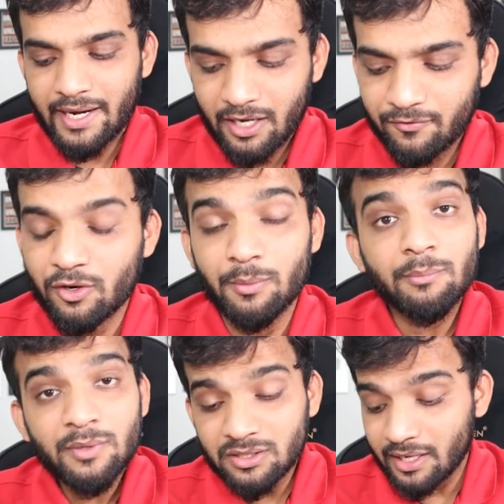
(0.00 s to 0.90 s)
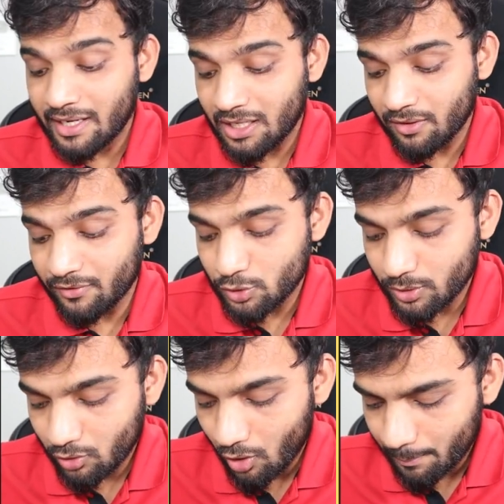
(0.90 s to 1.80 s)
And if you remember the
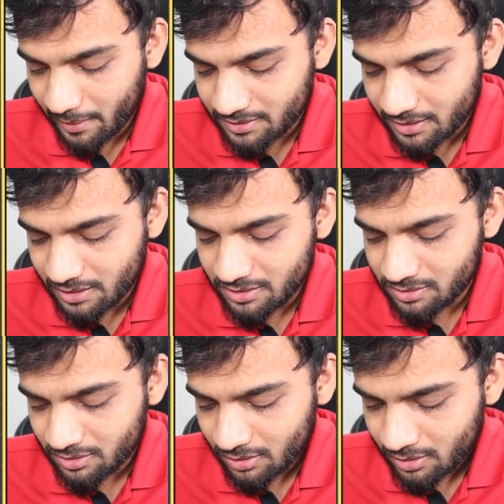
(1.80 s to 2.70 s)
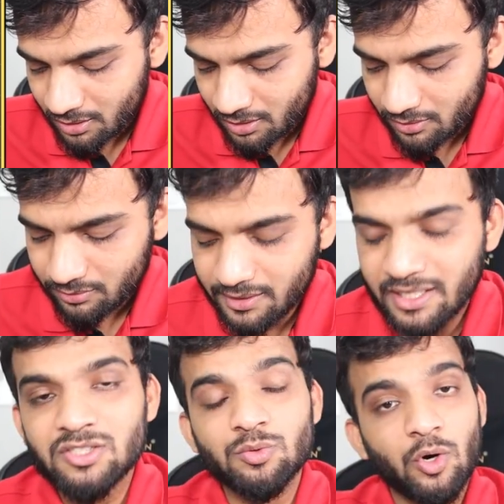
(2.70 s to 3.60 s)
individual complexities,
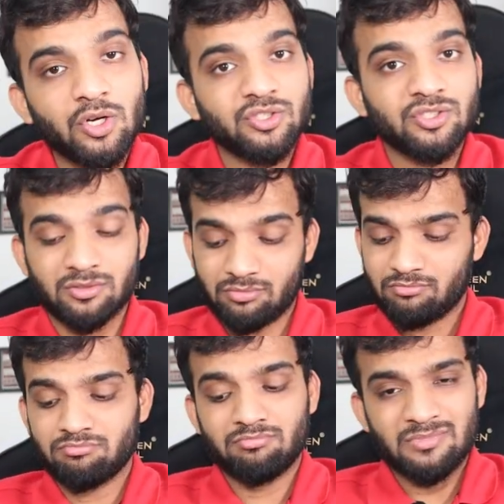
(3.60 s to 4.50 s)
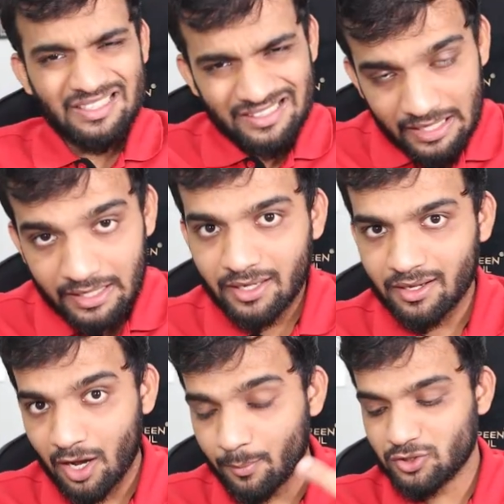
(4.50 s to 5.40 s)
this was
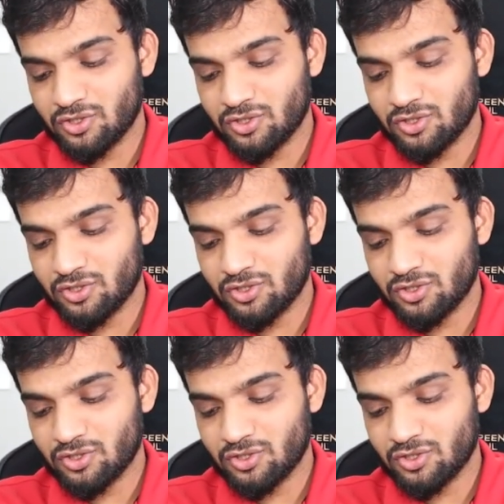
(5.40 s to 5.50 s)
taking how